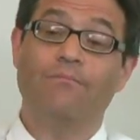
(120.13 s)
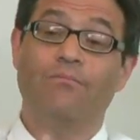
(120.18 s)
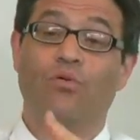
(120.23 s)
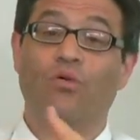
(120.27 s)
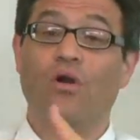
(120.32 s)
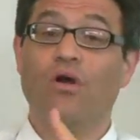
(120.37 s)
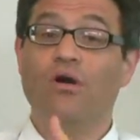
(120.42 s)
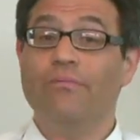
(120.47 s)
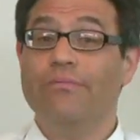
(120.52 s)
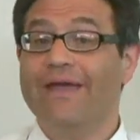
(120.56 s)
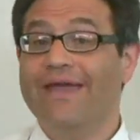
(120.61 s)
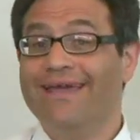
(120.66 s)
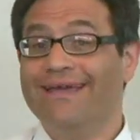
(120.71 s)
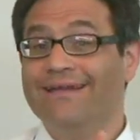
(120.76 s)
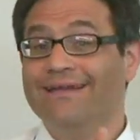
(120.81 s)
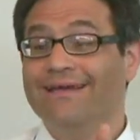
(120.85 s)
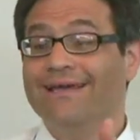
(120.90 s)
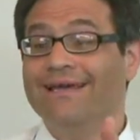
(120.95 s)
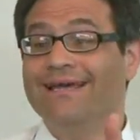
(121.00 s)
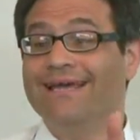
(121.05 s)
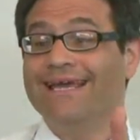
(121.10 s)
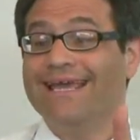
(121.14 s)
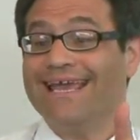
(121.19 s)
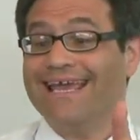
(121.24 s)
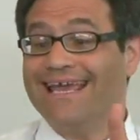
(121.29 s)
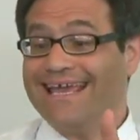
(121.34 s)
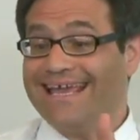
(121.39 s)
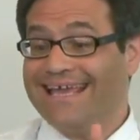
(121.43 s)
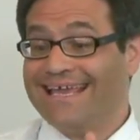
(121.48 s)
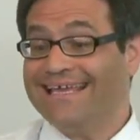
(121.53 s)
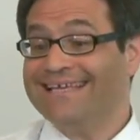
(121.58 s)
Probate
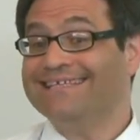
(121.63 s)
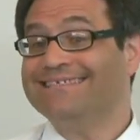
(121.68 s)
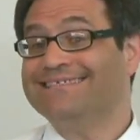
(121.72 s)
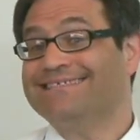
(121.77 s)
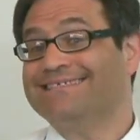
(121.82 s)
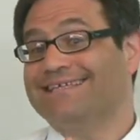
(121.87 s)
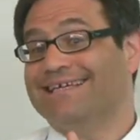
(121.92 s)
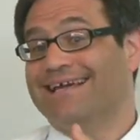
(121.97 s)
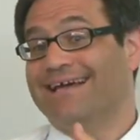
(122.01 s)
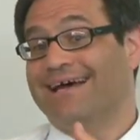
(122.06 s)
is